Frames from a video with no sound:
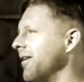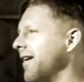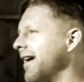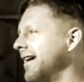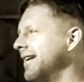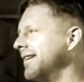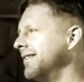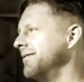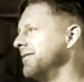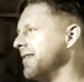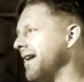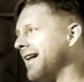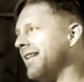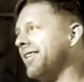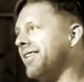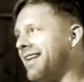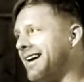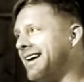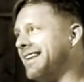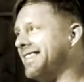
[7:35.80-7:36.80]
I
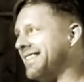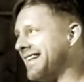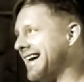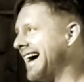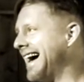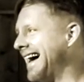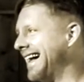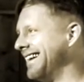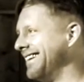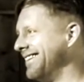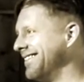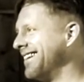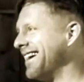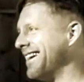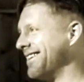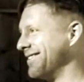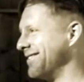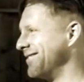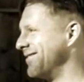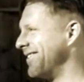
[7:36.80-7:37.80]
like that. You
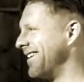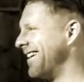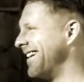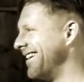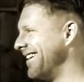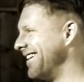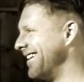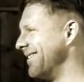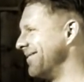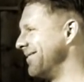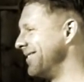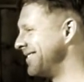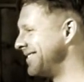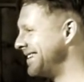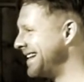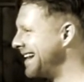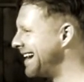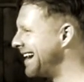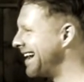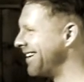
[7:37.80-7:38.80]
guys are fired up. You're
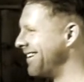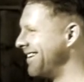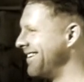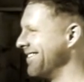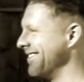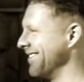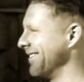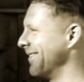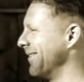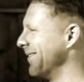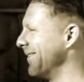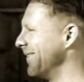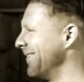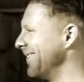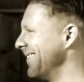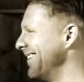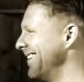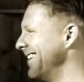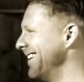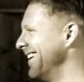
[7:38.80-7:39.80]
standing out here in the
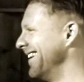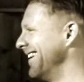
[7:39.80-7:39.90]
cold,